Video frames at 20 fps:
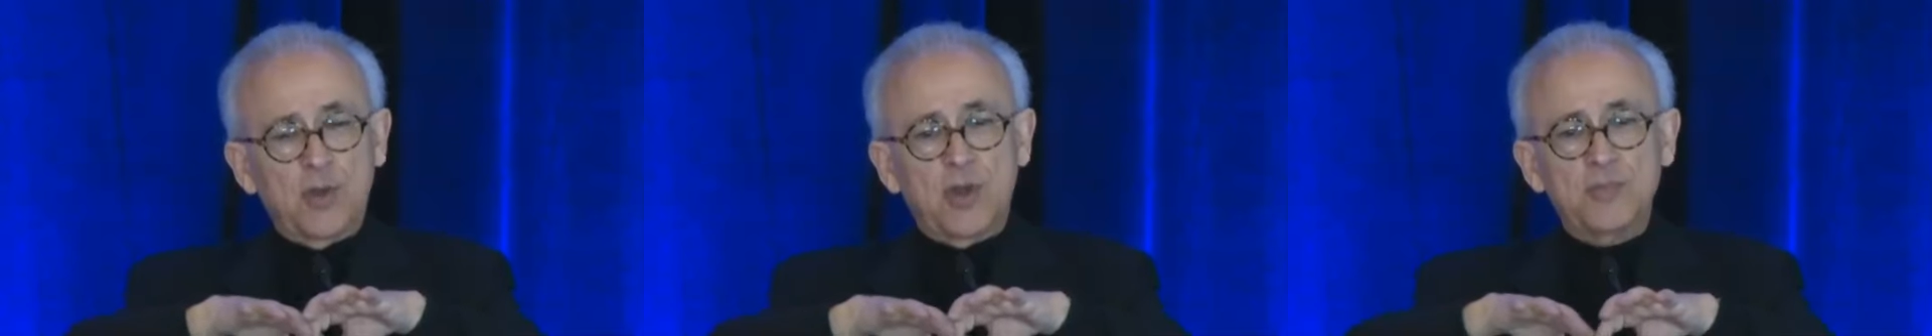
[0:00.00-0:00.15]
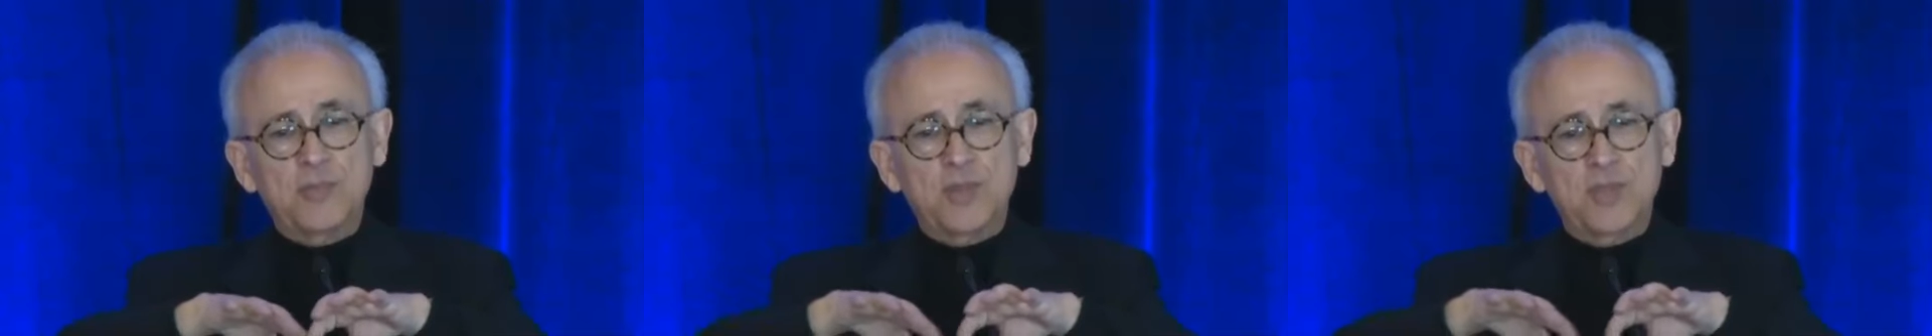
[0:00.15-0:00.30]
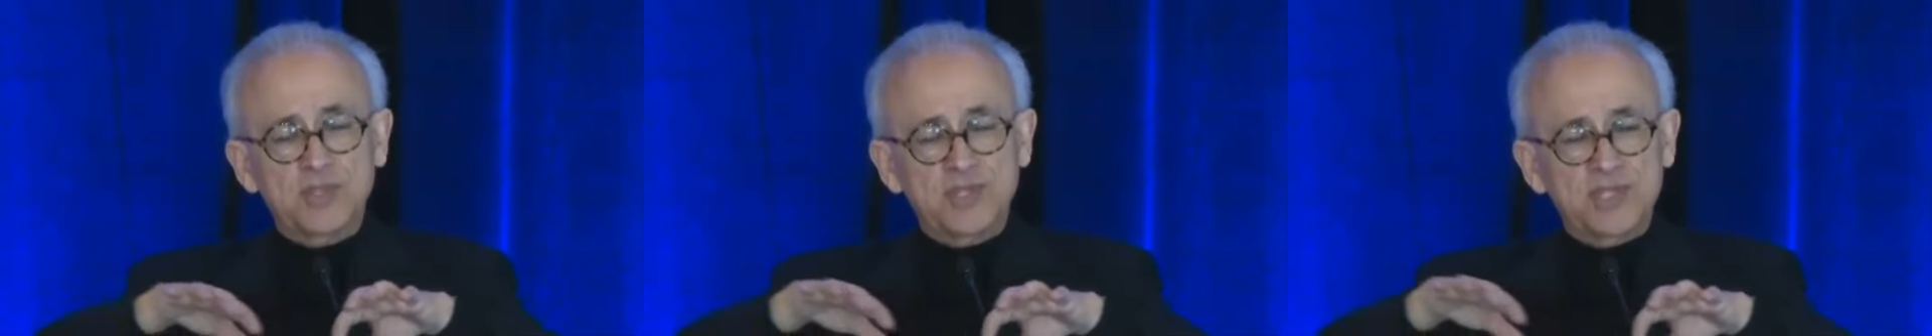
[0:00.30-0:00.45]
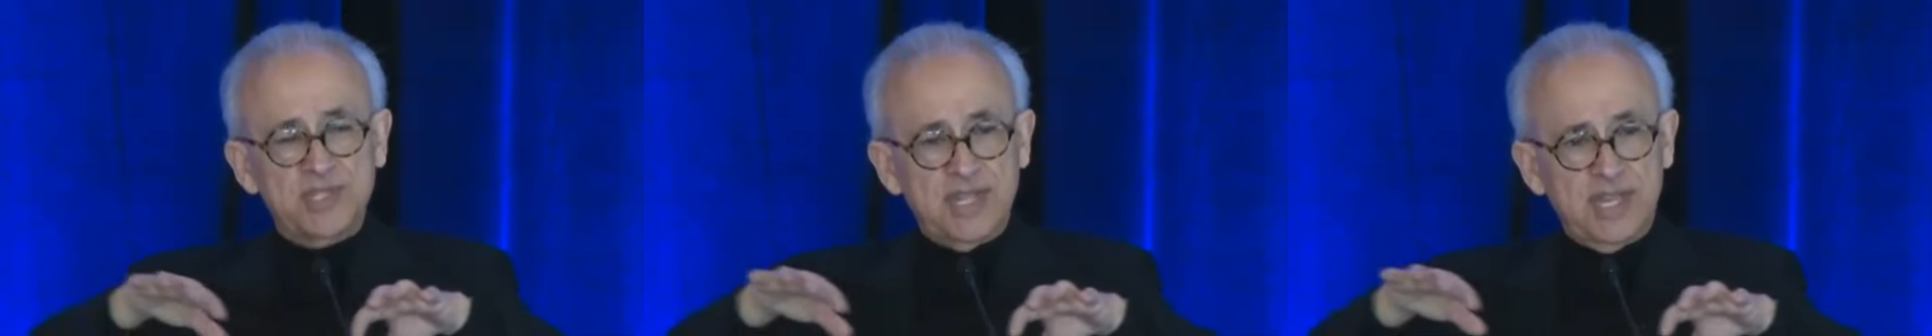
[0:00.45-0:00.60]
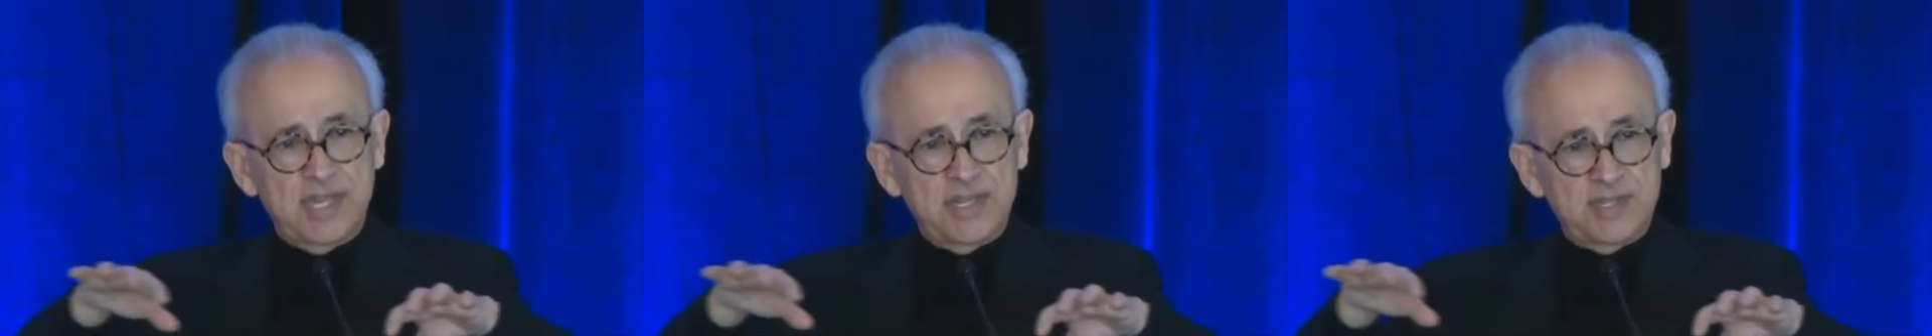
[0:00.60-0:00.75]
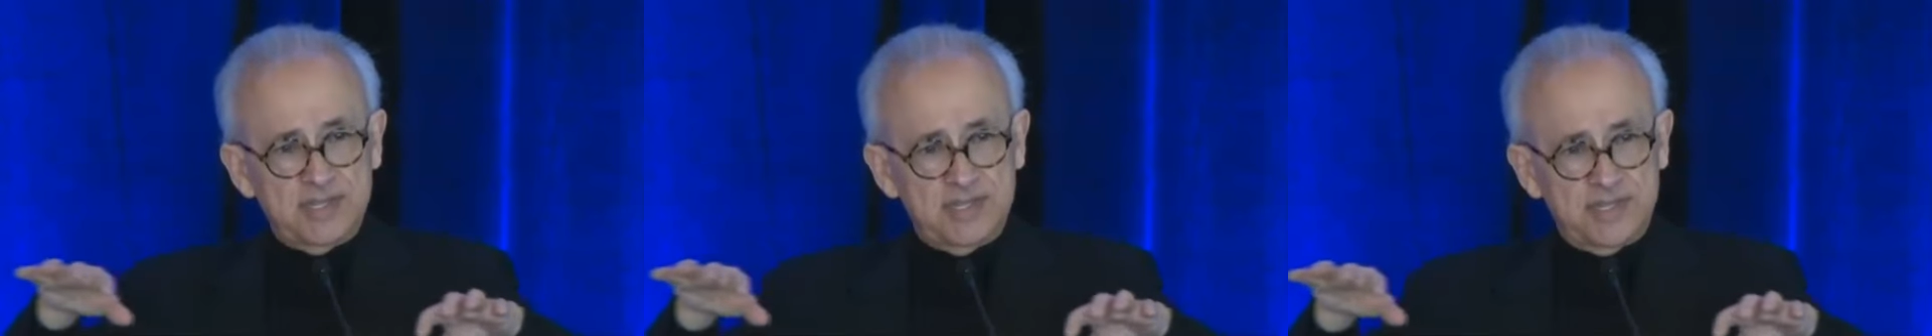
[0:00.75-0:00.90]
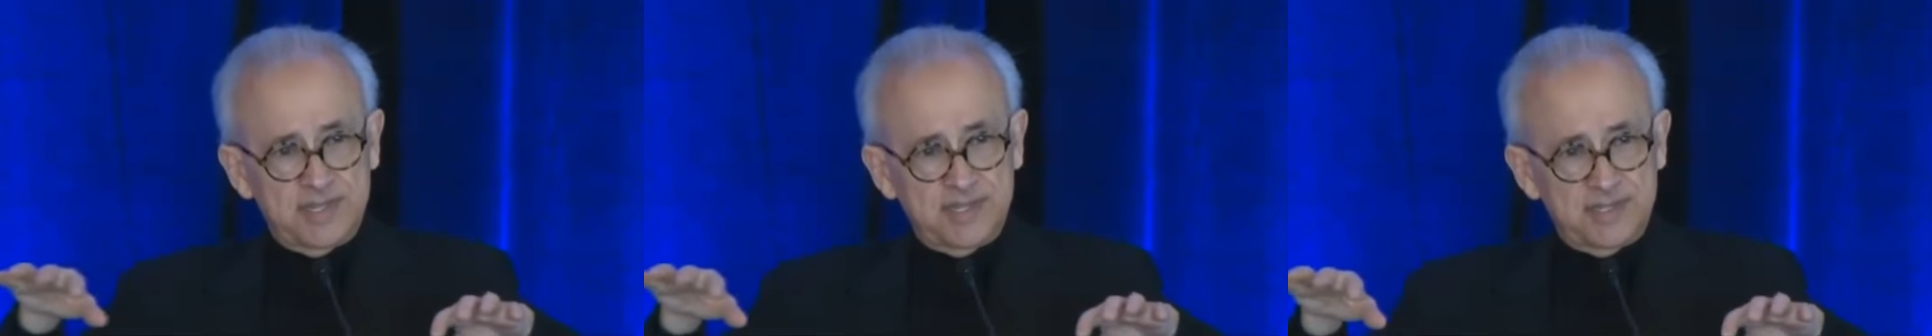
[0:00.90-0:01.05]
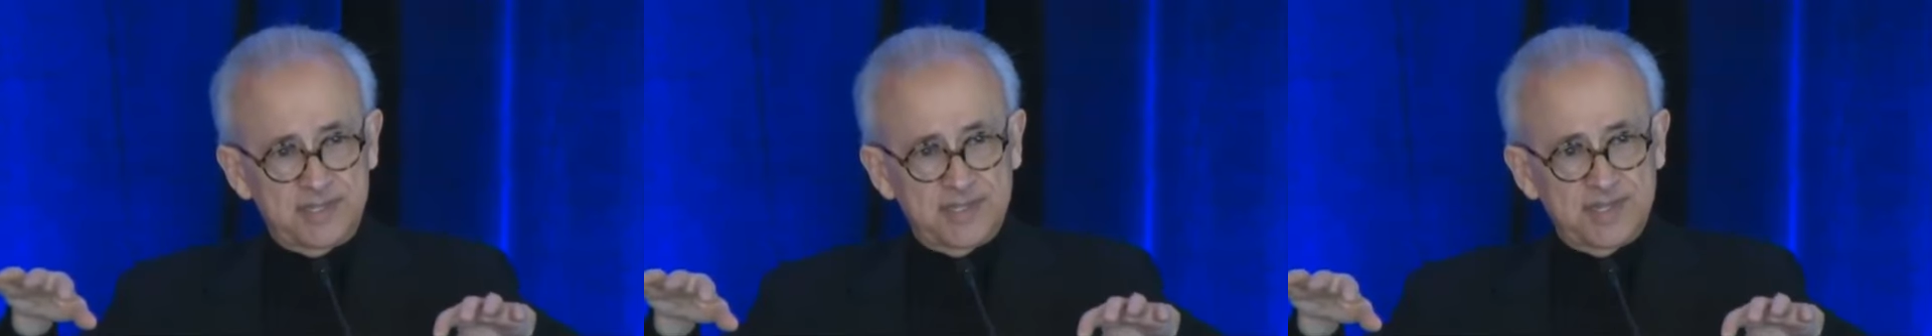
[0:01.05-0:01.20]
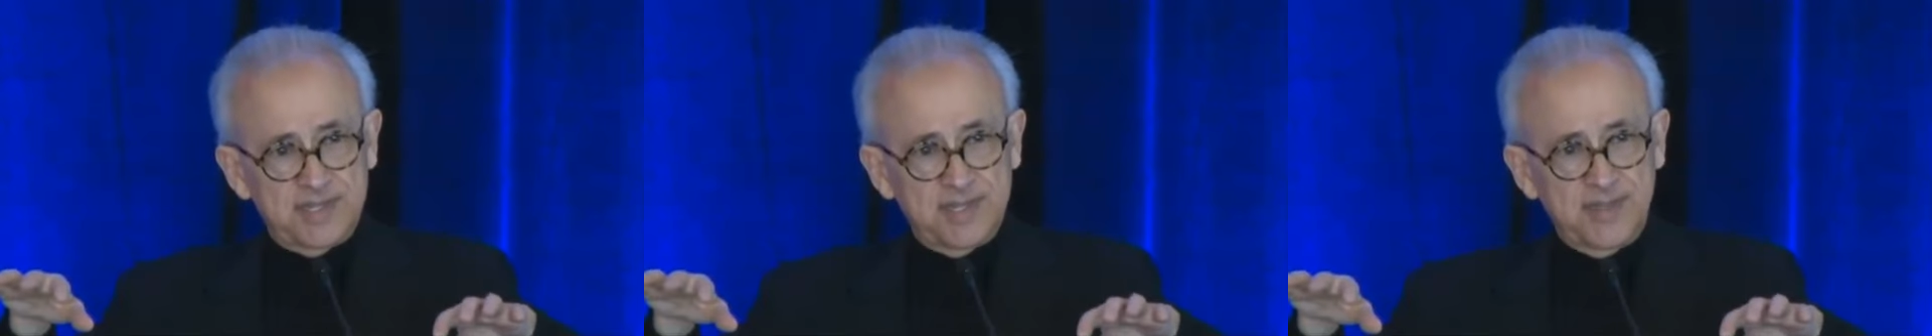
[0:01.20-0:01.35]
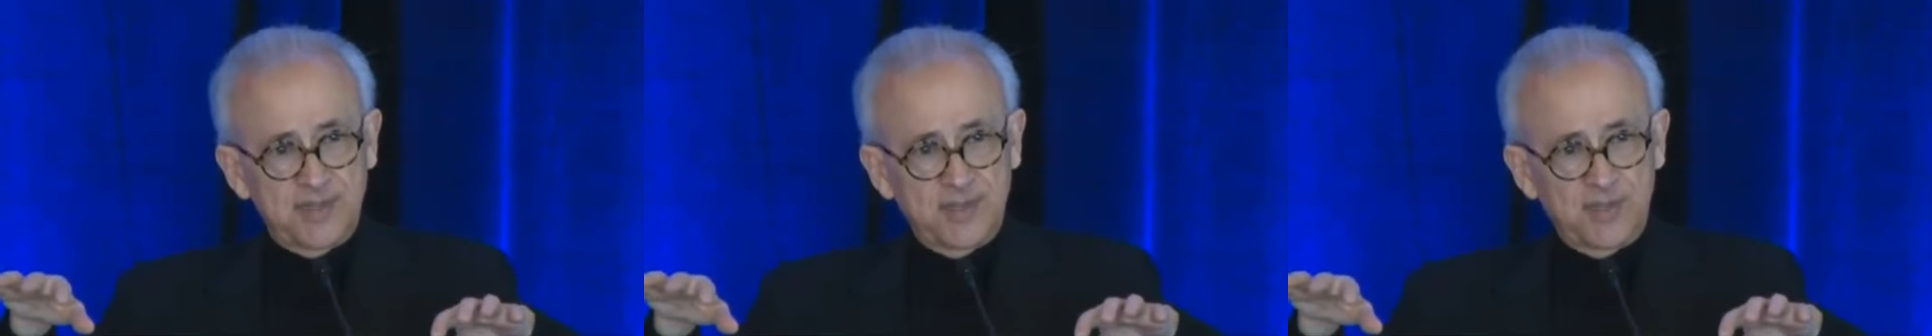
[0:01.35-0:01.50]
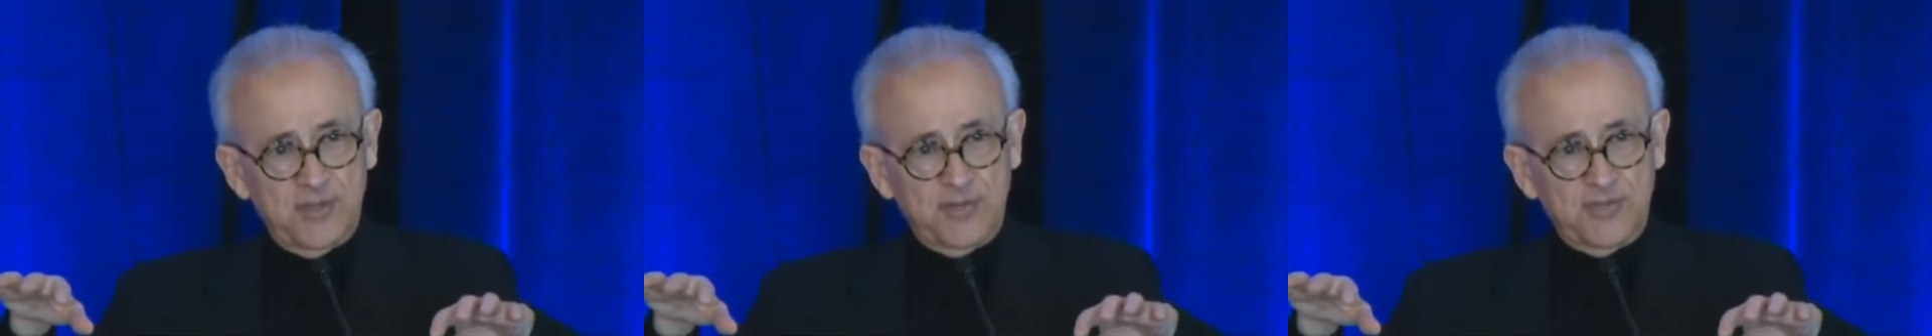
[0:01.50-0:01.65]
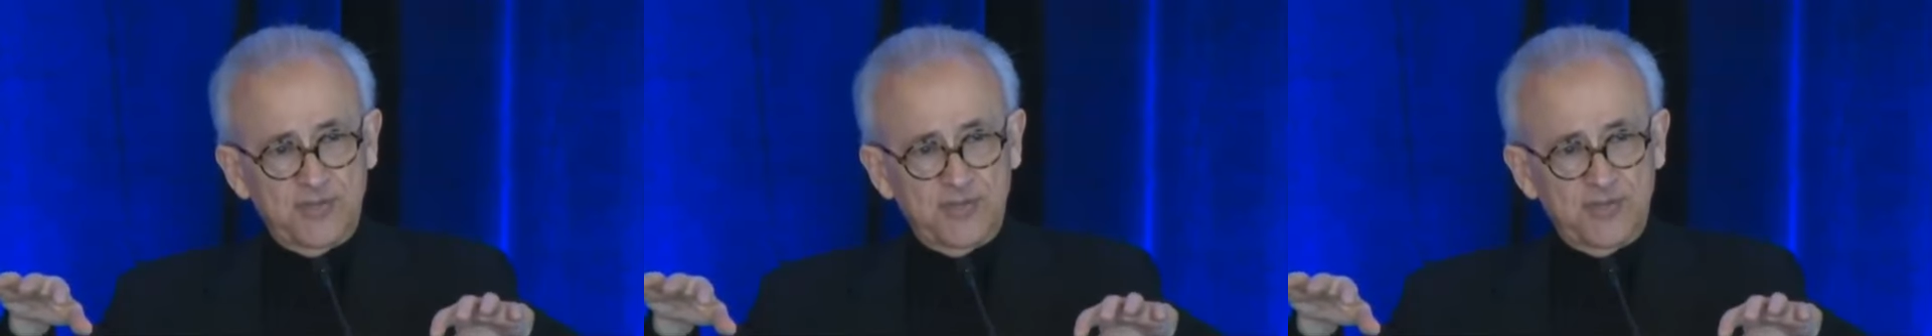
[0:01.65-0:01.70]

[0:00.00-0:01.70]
homeostasis